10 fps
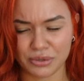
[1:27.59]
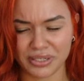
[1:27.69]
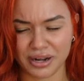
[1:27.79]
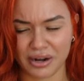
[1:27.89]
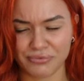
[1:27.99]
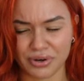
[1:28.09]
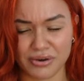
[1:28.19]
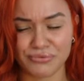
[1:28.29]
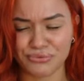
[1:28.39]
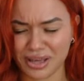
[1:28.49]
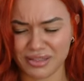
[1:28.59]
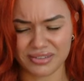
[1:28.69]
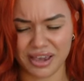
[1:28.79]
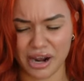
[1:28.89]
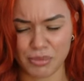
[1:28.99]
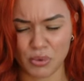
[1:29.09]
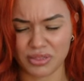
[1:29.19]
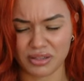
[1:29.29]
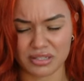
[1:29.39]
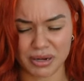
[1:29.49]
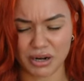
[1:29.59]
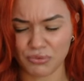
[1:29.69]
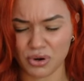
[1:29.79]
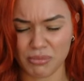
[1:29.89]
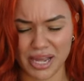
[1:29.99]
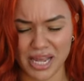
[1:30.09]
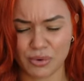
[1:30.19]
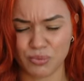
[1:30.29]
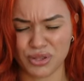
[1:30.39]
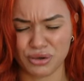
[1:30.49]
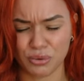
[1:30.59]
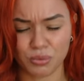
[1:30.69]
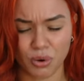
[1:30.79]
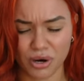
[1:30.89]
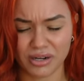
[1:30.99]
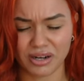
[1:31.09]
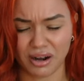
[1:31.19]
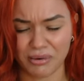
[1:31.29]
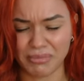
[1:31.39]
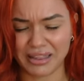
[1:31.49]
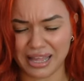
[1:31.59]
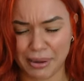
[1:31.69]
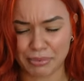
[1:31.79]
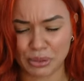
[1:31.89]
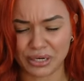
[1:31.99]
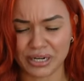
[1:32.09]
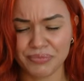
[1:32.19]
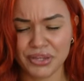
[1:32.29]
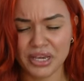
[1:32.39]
Lord God, in front of this camera with this microphone in my hand, with your word on my lap, Lord